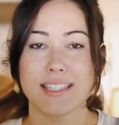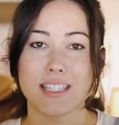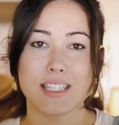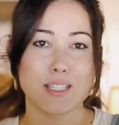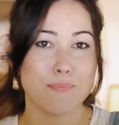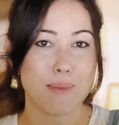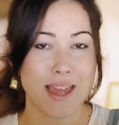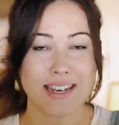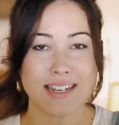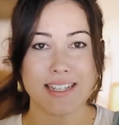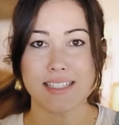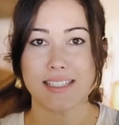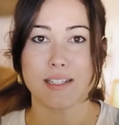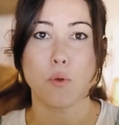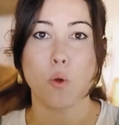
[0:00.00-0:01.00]

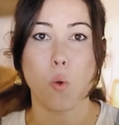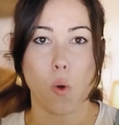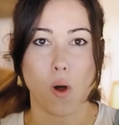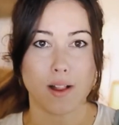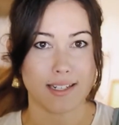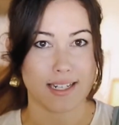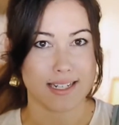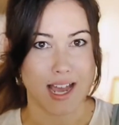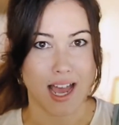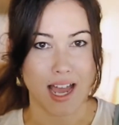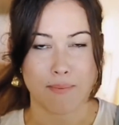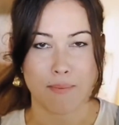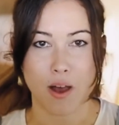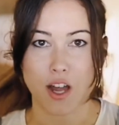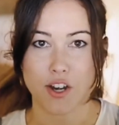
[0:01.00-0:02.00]
spend some quality
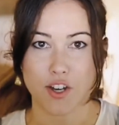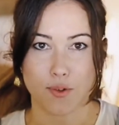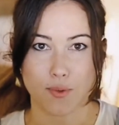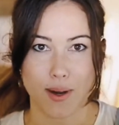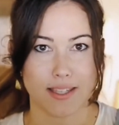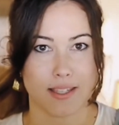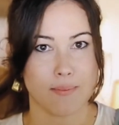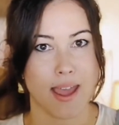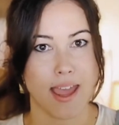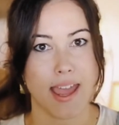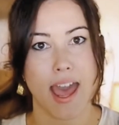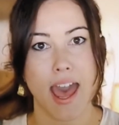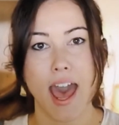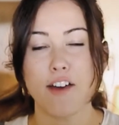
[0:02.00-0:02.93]
time on your resume,